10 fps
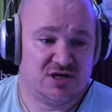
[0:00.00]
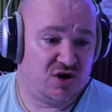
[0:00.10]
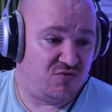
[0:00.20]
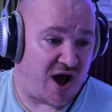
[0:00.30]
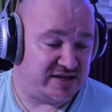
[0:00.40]

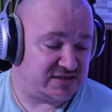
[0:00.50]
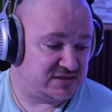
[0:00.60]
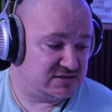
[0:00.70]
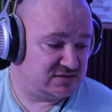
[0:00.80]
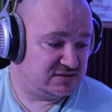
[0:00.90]
Right,
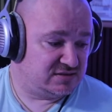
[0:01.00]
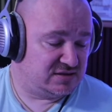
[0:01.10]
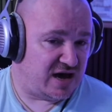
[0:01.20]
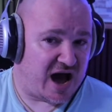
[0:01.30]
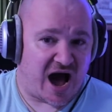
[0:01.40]

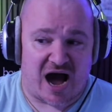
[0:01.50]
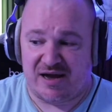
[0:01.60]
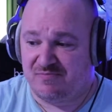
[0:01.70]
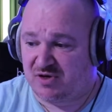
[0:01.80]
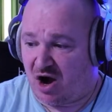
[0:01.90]

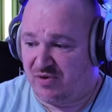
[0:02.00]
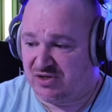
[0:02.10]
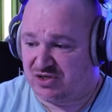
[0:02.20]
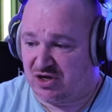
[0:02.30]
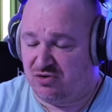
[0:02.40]
I'm going
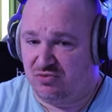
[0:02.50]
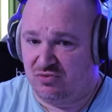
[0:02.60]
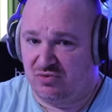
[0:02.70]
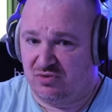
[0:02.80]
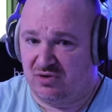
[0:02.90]
to
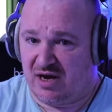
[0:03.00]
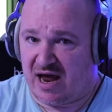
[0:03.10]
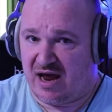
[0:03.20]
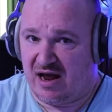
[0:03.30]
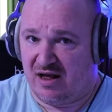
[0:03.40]

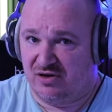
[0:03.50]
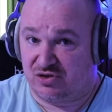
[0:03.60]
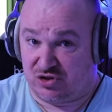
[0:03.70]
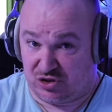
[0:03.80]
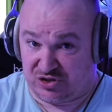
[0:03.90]

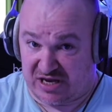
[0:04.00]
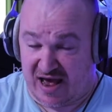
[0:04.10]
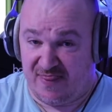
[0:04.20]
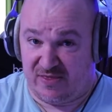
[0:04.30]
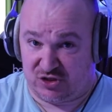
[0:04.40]
just
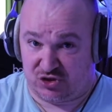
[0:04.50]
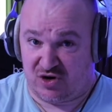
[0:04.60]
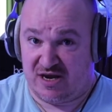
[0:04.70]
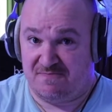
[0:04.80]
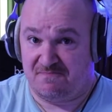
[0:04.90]
end the
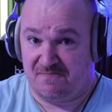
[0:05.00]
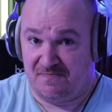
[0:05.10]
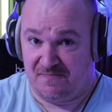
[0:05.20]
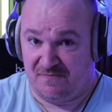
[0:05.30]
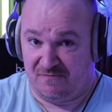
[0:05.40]
stream
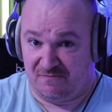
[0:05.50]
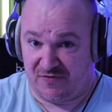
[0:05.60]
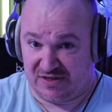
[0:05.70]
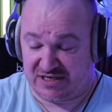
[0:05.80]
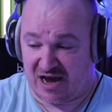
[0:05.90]
for
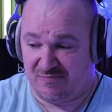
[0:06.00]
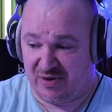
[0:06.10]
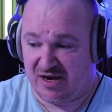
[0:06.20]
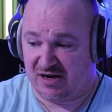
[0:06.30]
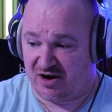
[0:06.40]
the time
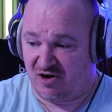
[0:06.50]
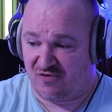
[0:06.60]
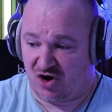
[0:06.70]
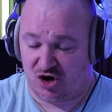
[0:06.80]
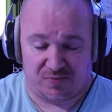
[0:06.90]
being. I know I've
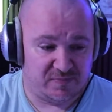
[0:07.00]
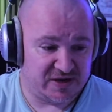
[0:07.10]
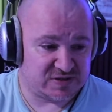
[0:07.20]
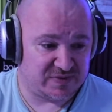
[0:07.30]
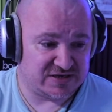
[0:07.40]
got a couple of
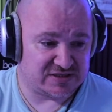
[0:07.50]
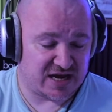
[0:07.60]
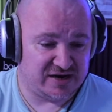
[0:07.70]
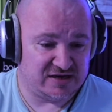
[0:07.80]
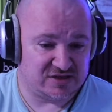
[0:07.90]
bits and pieces that
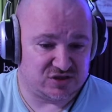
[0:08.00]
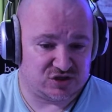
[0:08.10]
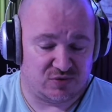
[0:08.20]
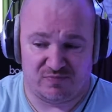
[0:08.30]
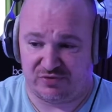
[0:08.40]
I needed to
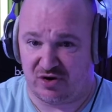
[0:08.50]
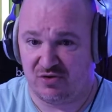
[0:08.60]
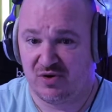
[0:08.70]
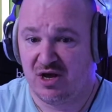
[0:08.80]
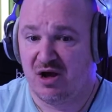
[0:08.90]
chump
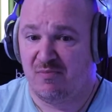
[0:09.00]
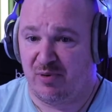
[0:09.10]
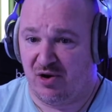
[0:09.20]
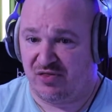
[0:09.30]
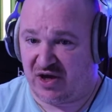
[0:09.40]
through,
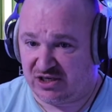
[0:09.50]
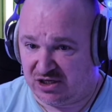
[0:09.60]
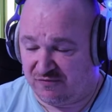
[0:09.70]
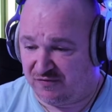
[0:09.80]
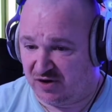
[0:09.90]
but thank
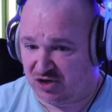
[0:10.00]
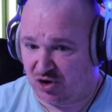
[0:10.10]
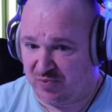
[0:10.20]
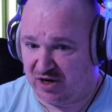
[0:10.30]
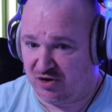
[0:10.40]
you for
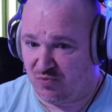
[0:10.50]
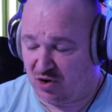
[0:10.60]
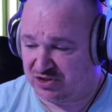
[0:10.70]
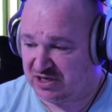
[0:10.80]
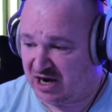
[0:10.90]
coming in and
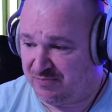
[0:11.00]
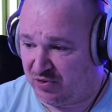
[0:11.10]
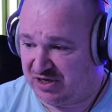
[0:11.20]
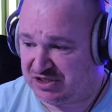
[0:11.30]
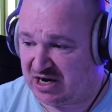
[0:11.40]
watching. I
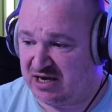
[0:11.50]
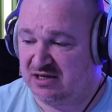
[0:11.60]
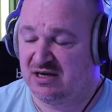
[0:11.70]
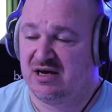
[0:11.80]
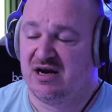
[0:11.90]

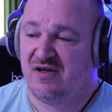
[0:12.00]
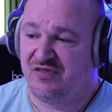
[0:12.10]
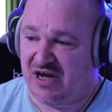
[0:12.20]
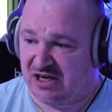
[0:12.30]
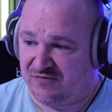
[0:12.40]
appreciate.
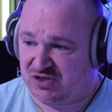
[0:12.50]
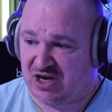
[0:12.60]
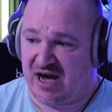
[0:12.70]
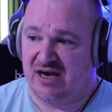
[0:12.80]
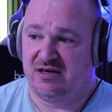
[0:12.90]
Thank you for
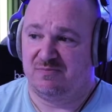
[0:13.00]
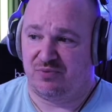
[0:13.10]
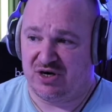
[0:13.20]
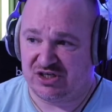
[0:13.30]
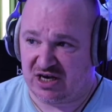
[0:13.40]
chatting.
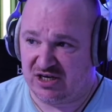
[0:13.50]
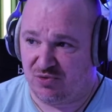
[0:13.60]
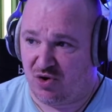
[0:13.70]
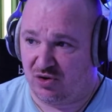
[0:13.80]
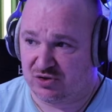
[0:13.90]
Appreciate
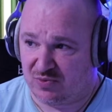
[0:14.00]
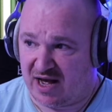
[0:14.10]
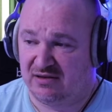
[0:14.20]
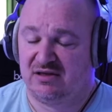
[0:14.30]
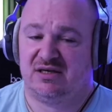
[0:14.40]
you all as well.